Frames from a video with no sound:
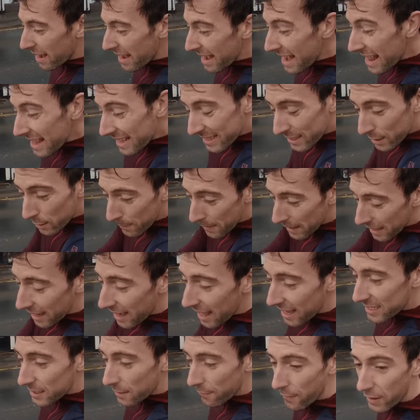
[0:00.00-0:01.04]
are a little
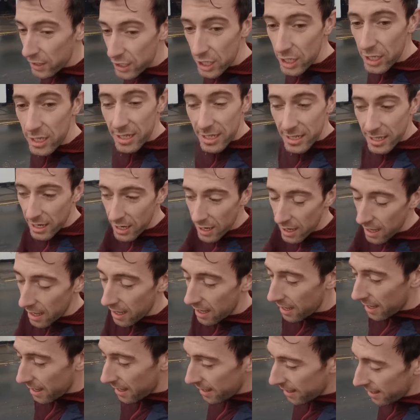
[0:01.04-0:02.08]
bit less efficient
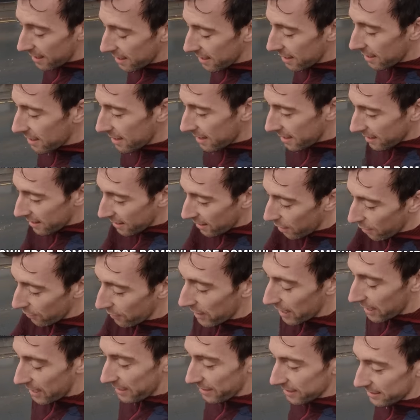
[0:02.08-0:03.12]

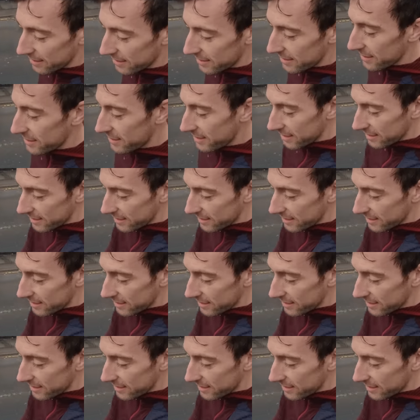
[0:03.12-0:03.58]
on the hills,